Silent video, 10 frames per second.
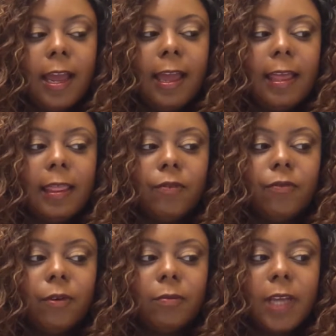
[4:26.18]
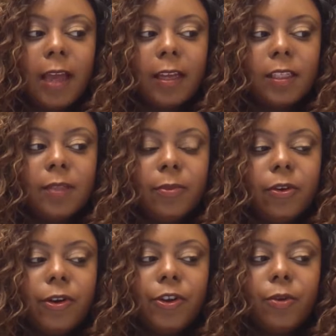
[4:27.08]
And then from Tag
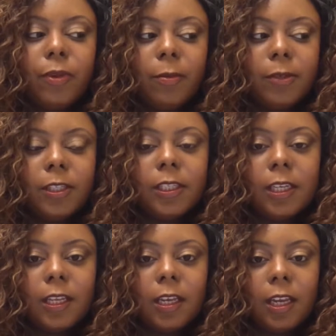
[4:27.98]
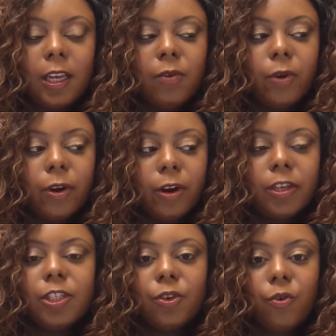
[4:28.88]
Explorer, you'll be able to see the
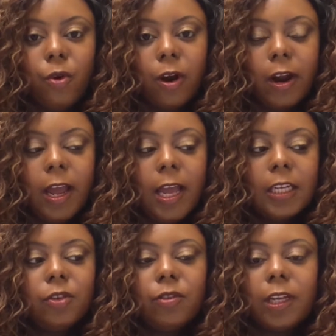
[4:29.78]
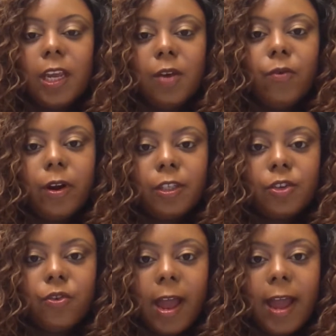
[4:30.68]
keyword score. So the keyword
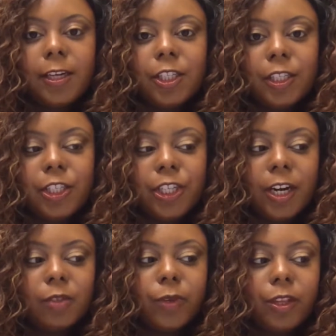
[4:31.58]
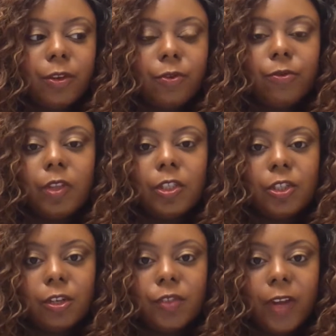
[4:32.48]
score actually shares with you the
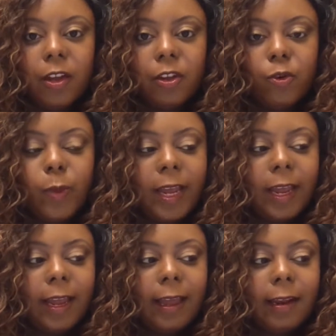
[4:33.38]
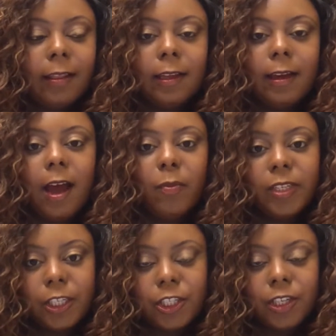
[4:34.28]
search volume and the
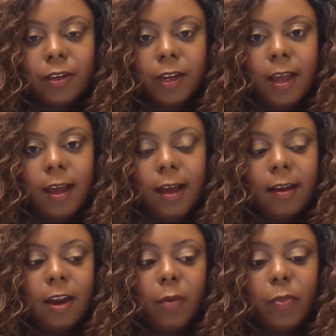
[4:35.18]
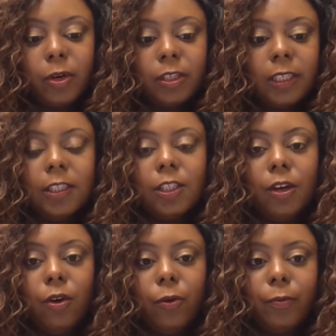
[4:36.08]
competition numbers. And
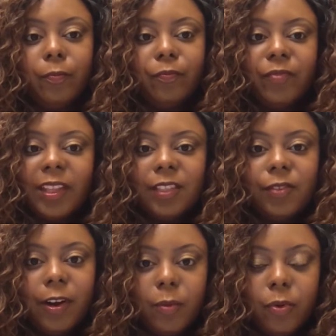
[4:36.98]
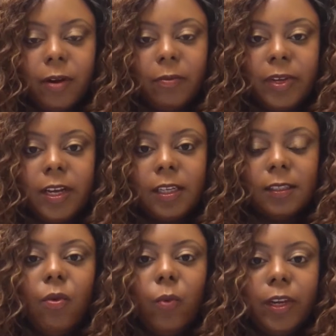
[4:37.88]
so that's very important
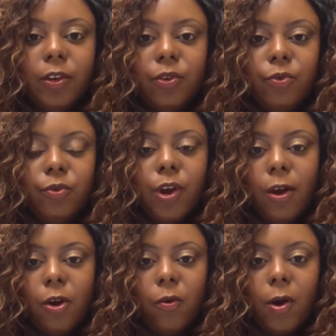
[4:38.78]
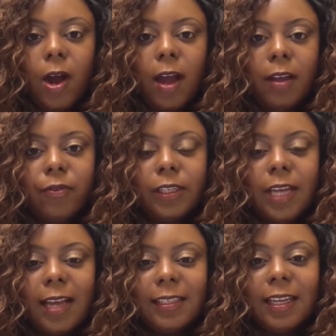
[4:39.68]
because when you know if it
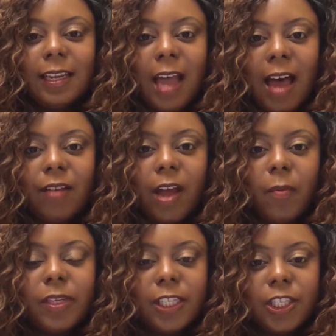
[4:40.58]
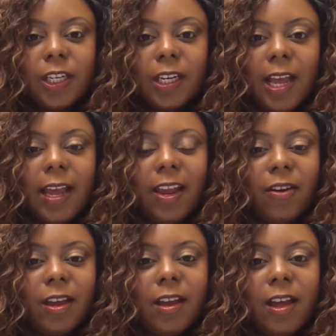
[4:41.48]
has a lot of competition in that
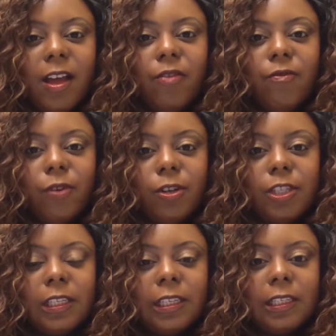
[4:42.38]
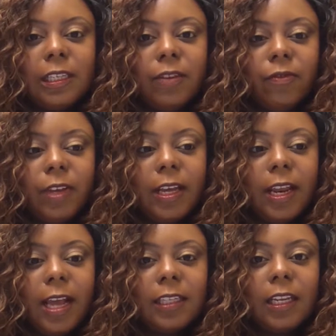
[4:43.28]
area versus if
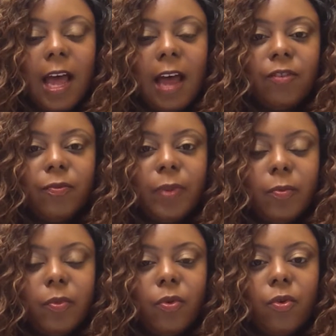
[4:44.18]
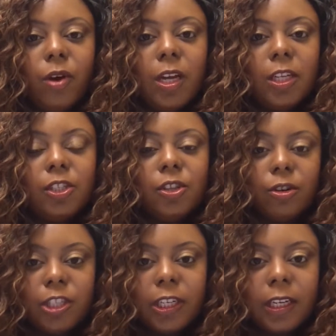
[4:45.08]
it has a lot of people
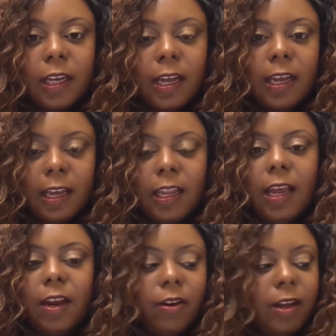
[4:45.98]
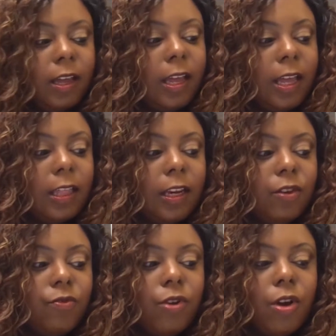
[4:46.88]
searching in that area, then
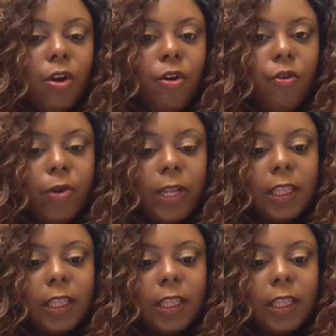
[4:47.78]
you know